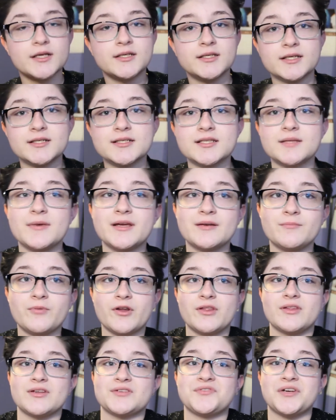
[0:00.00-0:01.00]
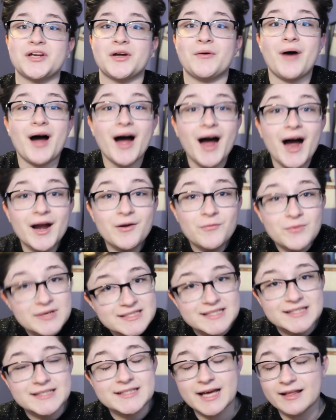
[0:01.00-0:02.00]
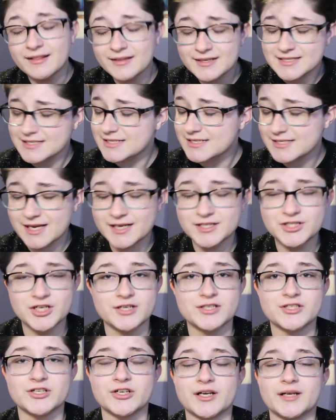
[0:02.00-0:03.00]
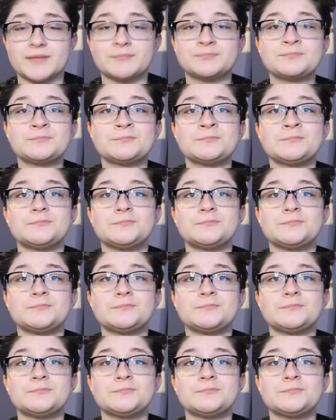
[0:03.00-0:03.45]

to get to the main point of this video, I went to Galaxy's Edge yesterday.